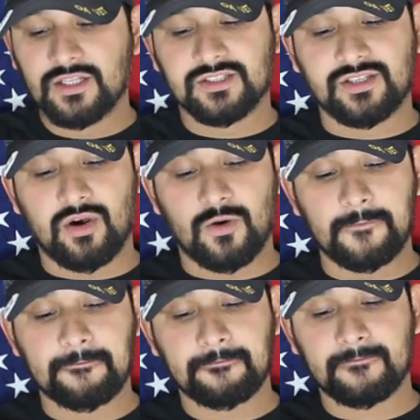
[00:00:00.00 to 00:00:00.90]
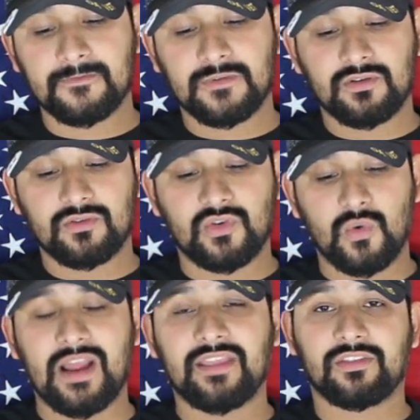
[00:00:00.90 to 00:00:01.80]
So
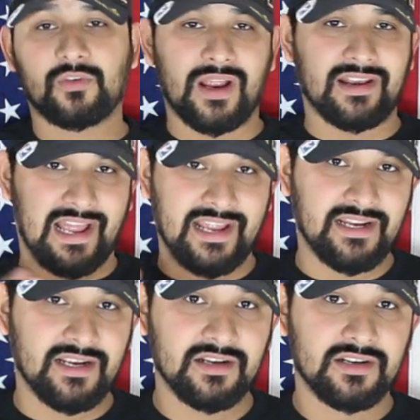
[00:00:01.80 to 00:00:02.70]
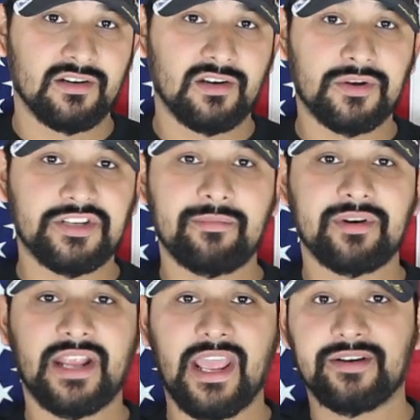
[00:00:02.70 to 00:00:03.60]
do I like loaded chamber
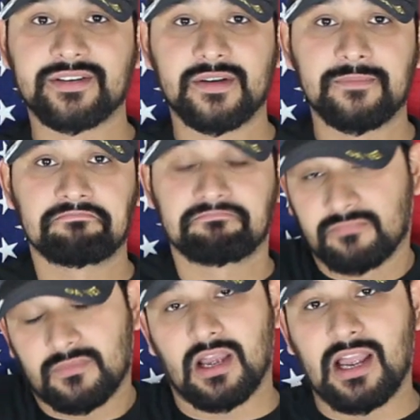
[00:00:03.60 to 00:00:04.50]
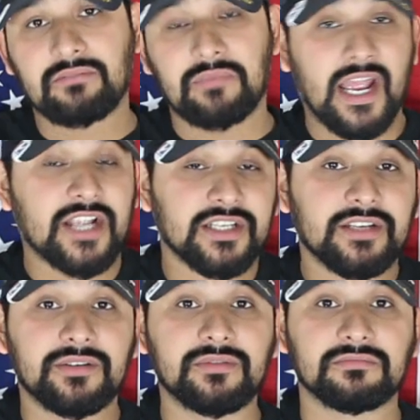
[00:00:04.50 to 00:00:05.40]
indicators? I
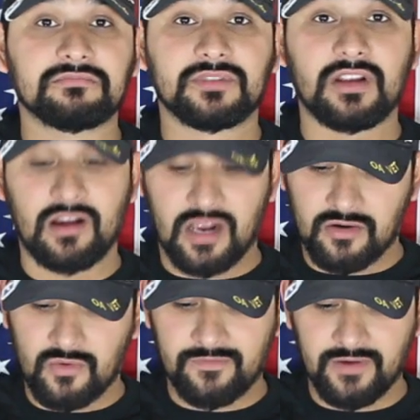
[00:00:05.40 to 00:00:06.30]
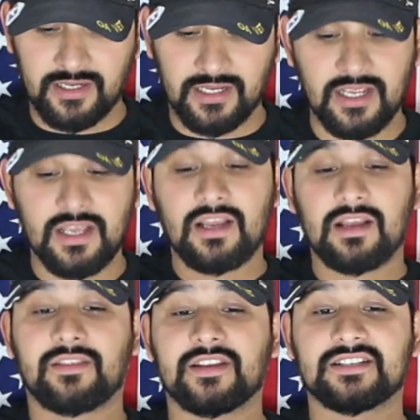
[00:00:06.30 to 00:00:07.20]
actually do, quite frankly.
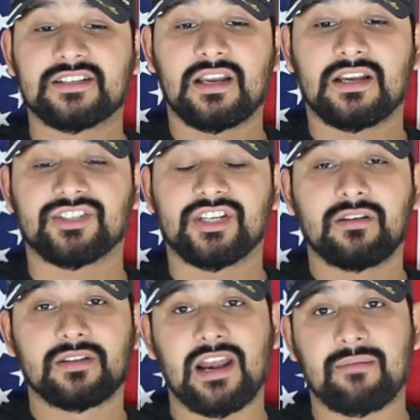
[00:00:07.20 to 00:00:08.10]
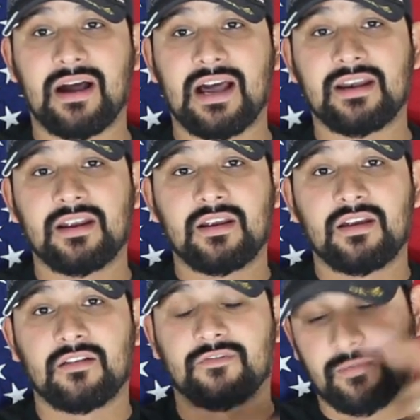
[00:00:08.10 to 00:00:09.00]
This shield that I bought
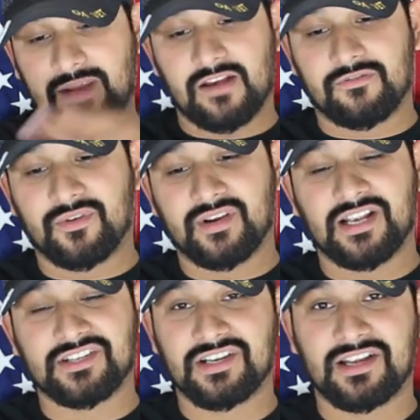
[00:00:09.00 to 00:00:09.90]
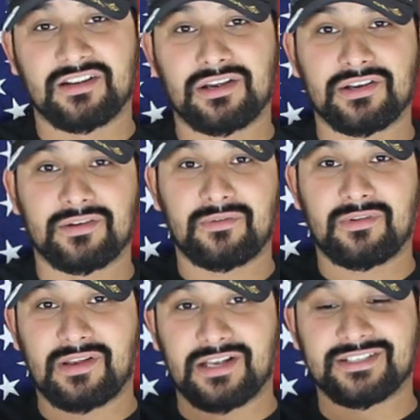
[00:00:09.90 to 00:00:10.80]
from California,
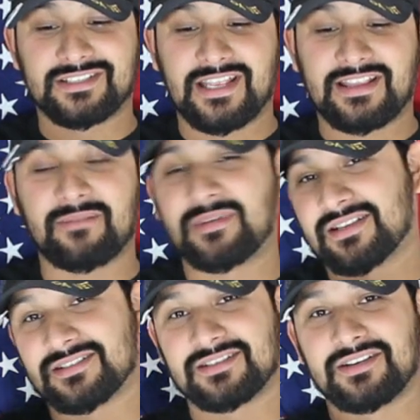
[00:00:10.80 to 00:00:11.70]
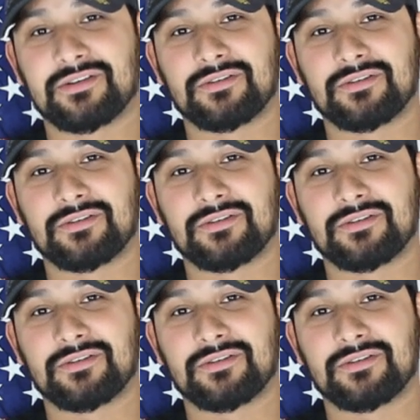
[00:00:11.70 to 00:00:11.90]
I should state that, because